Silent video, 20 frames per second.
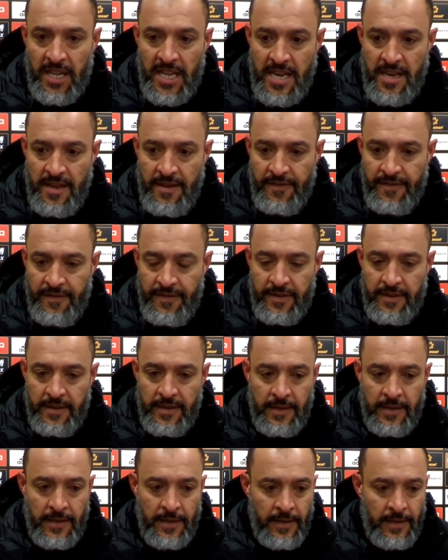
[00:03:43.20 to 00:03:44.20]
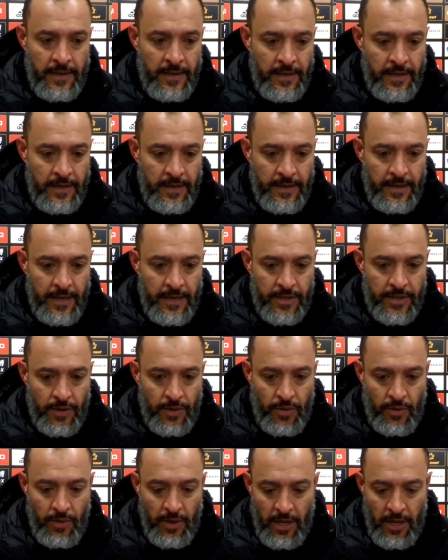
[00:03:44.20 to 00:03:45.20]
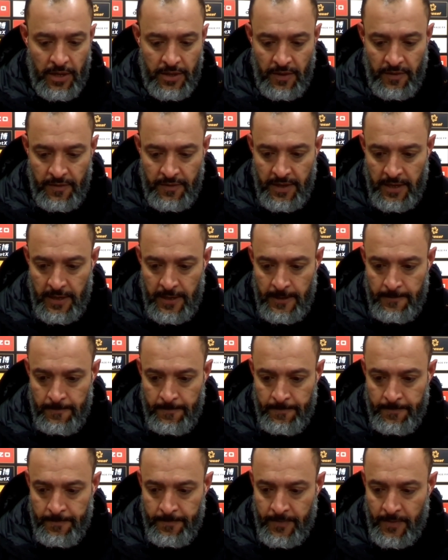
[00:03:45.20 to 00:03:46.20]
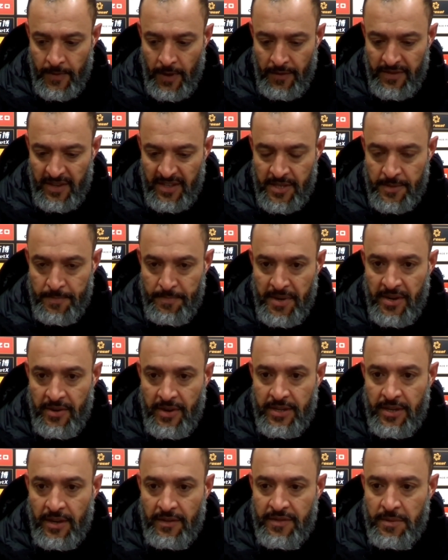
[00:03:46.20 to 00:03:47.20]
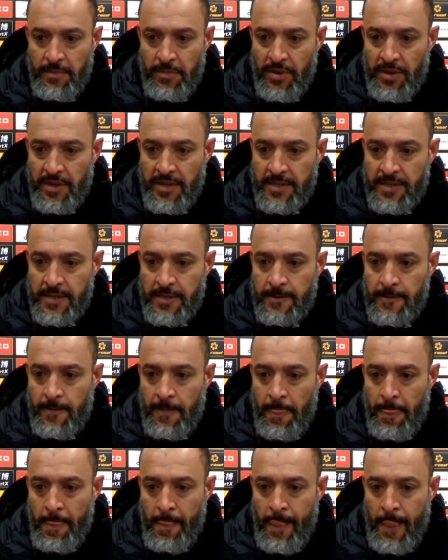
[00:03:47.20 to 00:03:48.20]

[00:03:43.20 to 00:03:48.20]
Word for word: belief. It has to do a lot of the spirit of the boys.